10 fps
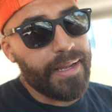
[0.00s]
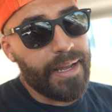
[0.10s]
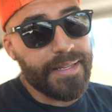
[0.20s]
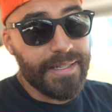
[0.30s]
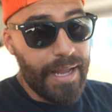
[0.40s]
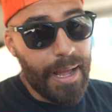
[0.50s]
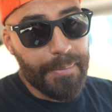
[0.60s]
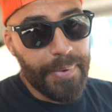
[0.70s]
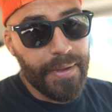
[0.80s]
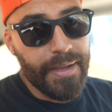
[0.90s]
I stop
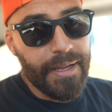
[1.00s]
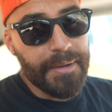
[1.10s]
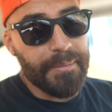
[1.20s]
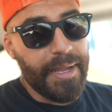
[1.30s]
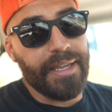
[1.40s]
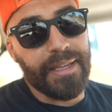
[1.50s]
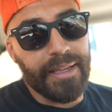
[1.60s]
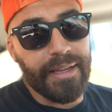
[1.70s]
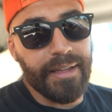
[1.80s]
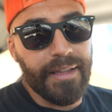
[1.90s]

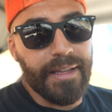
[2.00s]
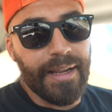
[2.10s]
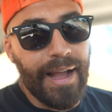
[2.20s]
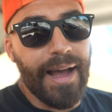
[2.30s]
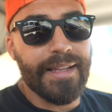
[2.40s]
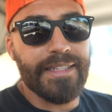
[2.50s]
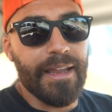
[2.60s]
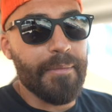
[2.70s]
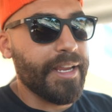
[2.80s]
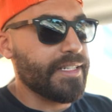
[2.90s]
making
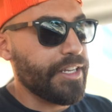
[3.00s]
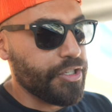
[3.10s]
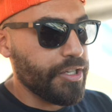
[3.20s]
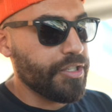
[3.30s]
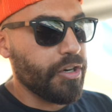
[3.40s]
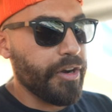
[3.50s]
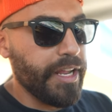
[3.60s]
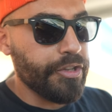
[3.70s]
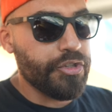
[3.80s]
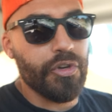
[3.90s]
content because I just start
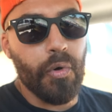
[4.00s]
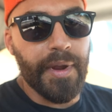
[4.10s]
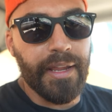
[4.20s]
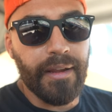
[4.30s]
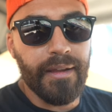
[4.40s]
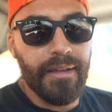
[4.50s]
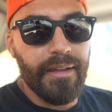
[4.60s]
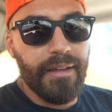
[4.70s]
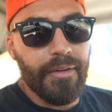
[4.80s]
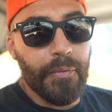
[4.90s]
enjoying
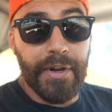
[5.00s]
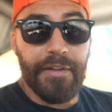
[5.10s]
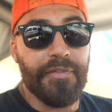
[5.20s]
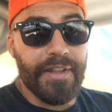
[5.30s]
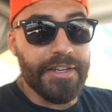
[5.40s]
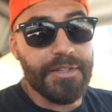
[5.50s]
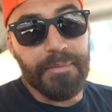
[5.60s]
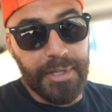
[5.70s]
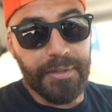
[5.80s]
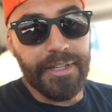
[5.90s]
what I finished
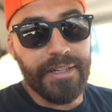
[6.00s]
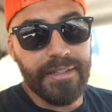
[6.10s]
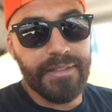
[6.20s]
building.